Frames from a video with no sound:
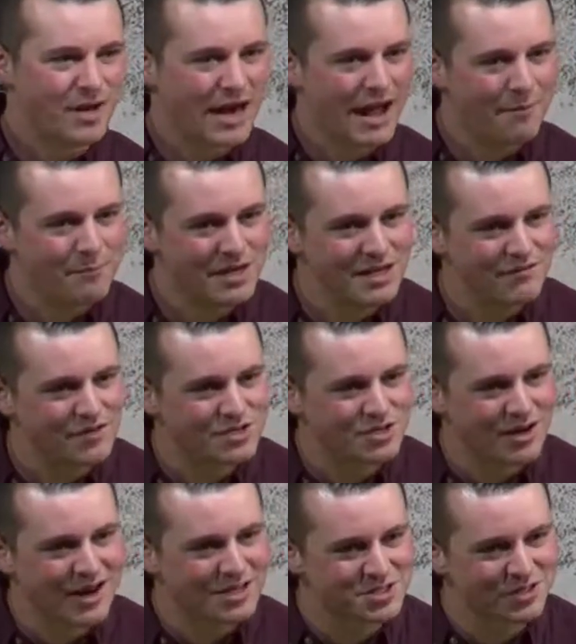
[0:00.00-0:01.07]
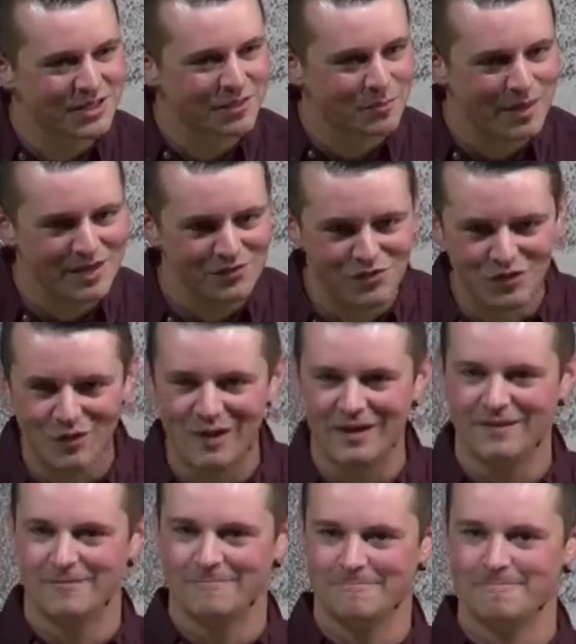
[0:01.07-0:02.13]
But how many of us are actually committed to it?